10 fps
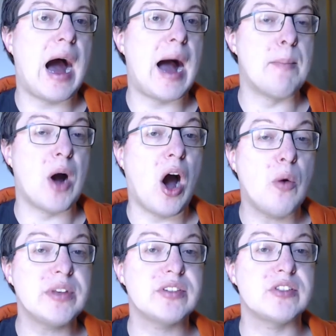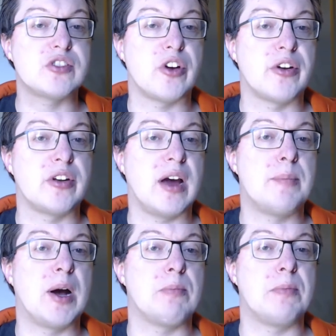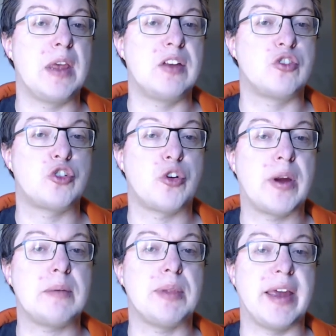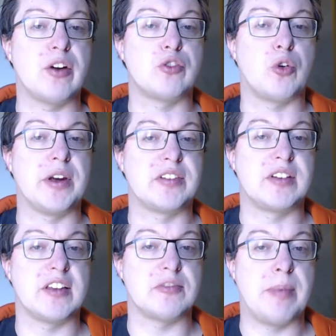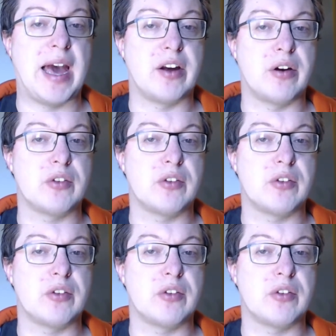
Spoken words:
I'm always concerned about ensuring player choice does matter.